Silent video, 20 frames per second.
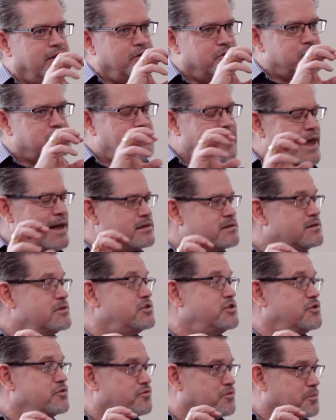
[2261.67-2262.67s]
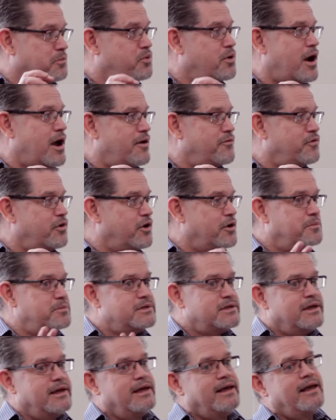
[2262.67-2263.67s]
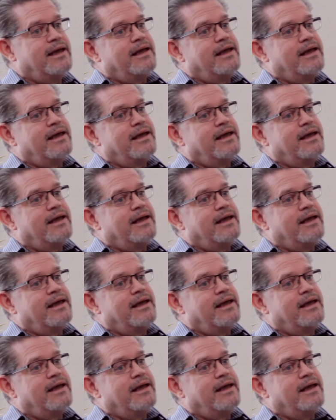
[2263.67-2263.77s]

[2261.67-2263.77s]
those passages from Proverbs,